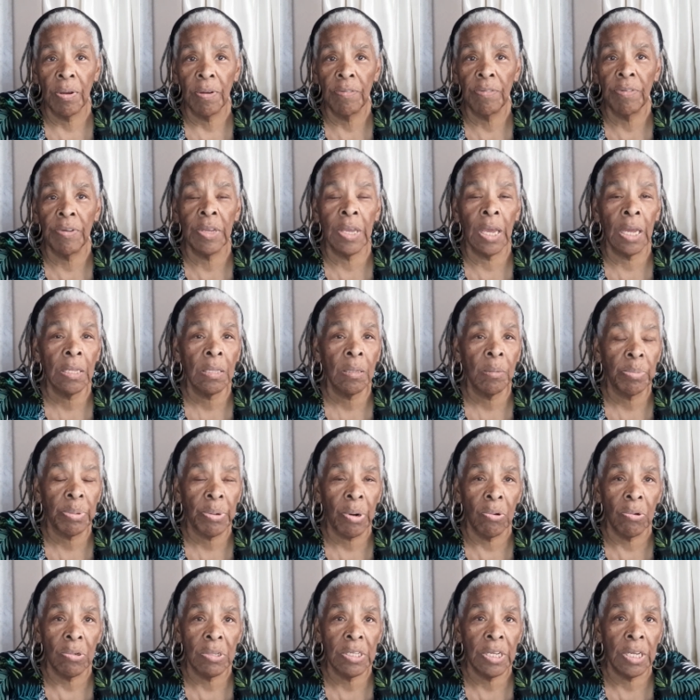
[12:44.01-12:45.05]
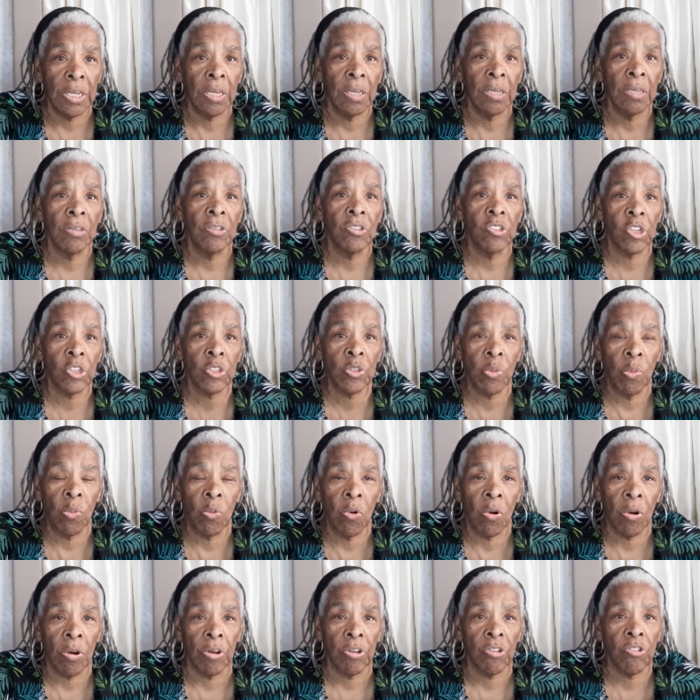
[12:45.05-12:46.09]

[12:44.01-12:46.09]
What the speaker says: Forget the protein, just water.